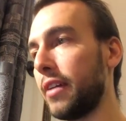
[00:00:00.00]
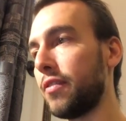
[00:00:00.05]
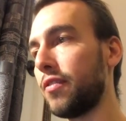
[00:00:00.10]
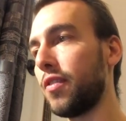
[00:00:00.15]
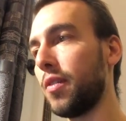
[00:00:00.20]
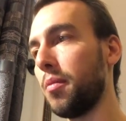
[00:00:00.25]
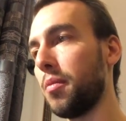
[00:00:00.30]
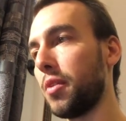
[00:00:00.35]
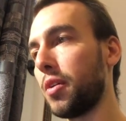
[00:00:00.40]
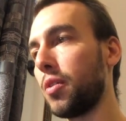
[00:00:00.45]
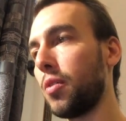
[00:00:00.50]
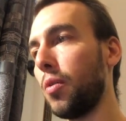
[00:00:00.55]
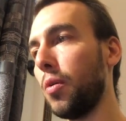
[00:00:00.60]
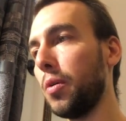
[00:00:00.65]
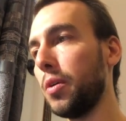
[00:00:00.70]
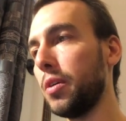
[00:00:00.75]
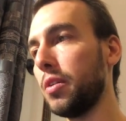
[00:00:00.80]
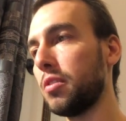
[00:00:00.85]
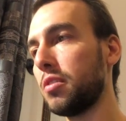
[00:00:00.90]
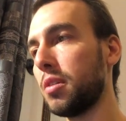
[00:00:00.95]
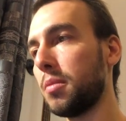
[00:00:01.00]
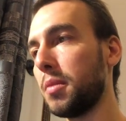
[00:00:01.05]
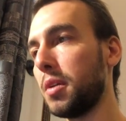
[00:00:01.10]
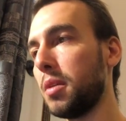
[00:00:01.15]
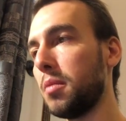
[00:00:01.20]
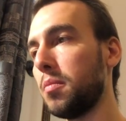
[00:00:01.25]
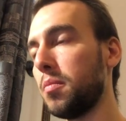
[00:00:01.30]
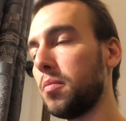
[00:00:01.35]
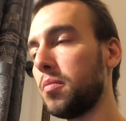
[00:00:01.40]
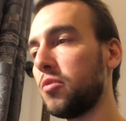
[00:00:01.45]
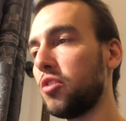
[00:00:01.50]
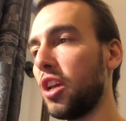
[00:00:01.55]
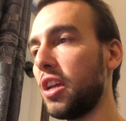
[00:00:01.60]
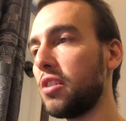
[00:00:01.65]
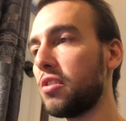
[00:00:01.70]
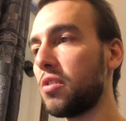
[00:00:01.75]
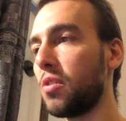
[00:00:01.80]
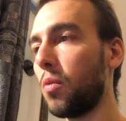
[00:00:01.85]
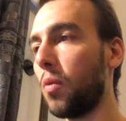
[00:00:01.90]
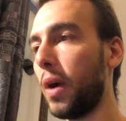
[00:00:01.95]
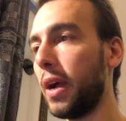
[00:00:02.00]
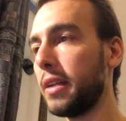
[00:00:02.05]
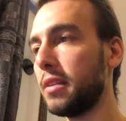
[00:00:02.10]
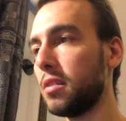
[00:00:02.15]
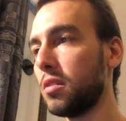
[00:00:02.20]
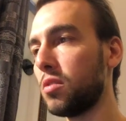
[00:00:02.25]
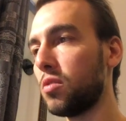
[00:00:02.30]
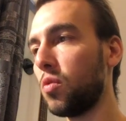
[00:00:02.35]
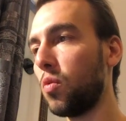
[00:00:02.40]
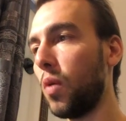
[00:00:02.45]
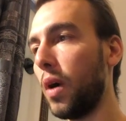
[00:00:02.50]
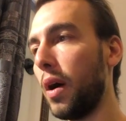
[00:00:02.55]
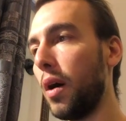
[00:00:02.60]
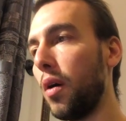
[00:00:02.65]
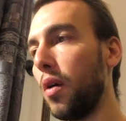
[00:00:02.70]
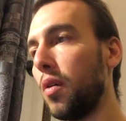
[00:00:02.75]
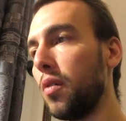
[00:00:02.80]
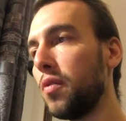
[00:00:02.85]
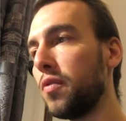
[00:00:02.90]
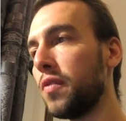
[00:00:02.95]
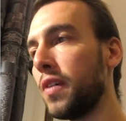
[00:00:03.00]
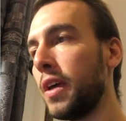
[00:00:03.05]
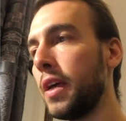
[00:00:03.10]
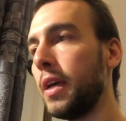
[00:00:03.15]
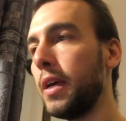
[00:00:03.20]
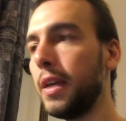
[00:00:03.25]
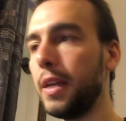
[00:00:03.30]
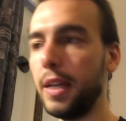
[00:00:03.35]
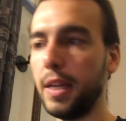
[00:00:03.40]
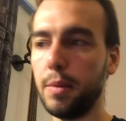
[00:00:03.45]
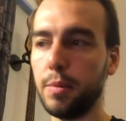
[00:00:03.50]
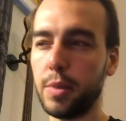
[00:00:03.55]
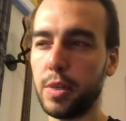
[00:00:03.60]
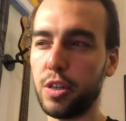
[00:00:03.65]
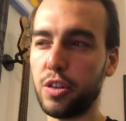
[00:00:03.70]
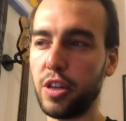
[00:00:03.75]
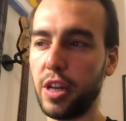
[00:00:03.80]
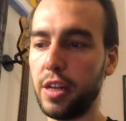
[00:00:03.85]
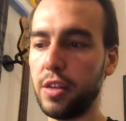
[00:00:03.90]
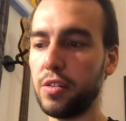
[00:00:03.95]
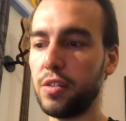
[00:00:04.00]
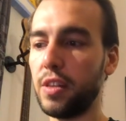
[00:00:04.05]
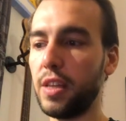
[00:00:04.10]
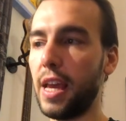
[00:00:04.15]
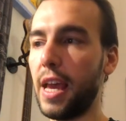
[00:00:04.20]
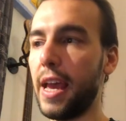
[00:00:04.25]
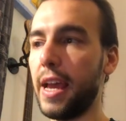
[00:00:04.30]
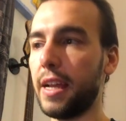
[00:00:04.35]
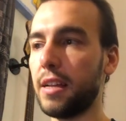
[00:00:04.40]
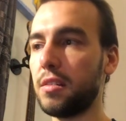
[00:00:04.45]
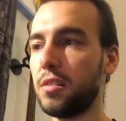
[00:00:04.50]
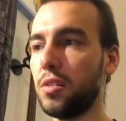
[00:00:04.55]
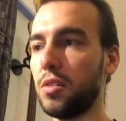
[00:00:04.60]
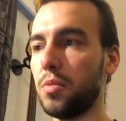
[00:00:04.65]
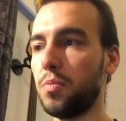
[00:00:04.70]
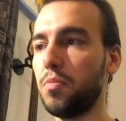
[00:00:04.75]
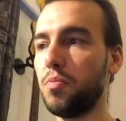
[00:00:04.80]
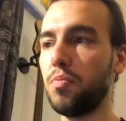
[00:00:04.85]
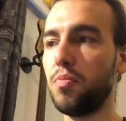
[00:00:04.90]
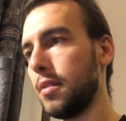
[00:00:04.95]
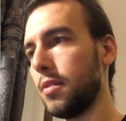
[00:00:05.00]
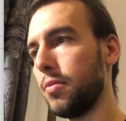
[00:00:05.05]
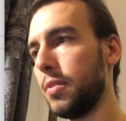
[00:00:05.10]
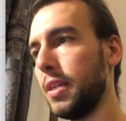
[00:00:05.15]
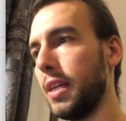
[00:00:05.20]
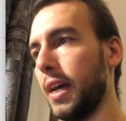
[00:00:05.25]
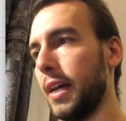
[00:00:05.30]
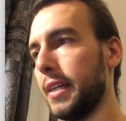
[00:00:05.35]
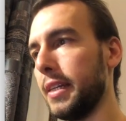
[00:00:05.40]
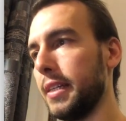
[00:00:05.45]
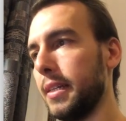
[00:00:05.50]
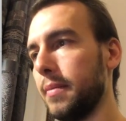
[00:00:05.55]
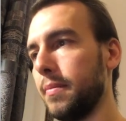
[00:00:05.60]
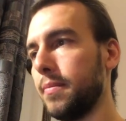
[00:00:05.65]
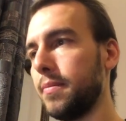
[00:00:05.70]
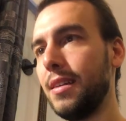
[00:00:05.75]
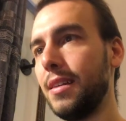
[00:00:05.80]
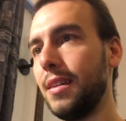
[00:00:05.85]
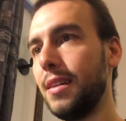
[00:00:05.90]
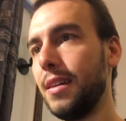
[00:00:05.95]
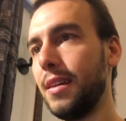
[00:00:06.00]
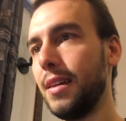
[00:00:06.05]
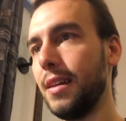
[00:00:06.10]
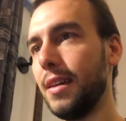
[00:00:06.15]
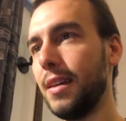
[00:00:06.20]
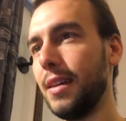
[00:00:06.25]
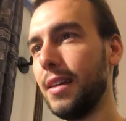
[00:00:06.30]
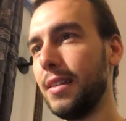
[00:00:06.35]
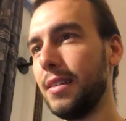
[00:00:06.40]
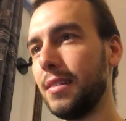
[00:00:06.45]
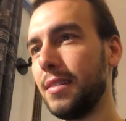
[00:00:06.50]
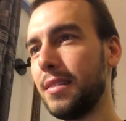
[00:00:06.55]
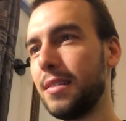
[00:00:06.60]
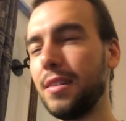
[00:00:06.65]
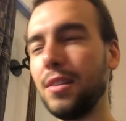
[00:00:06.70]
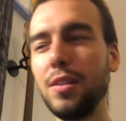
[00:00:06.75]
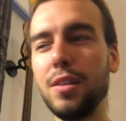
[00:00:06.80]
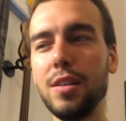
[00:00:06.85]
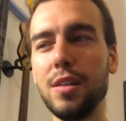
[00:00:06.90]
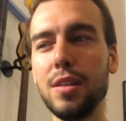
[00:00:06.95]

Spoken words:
from the corner. So I'm going to change the Y to 12 and I'm going to change the X to 390. And it's still a